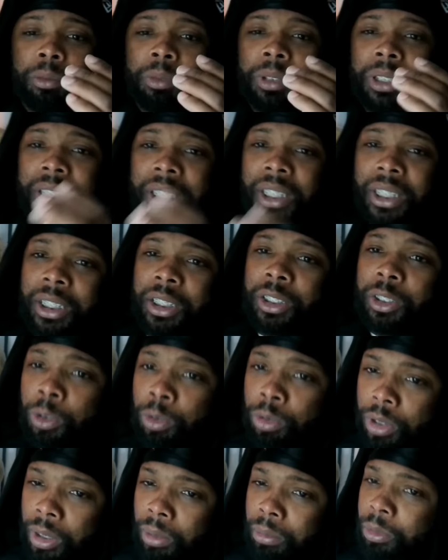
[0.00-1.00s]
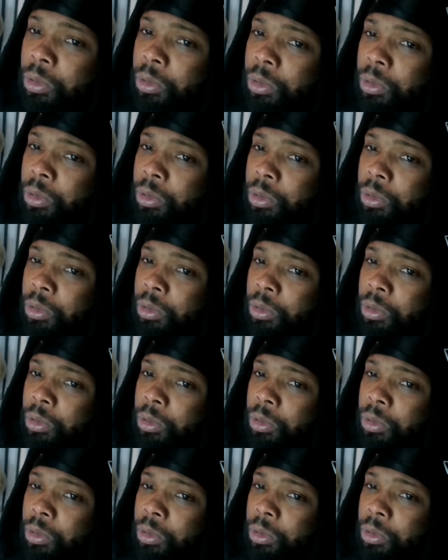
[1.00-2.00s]
when niggas don't come to a face
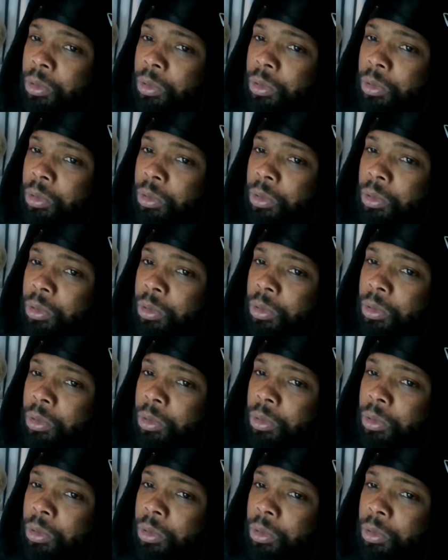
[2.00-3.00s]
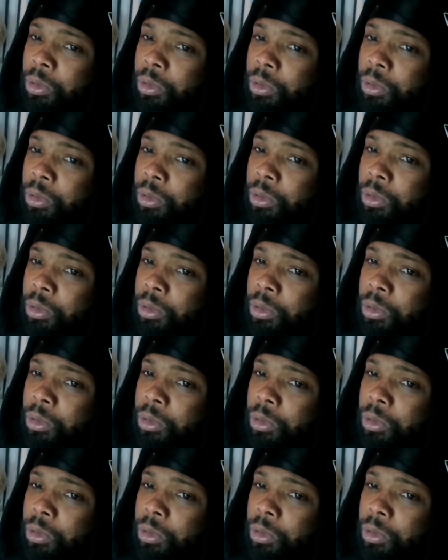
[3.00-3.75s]
off and they know they signed the contract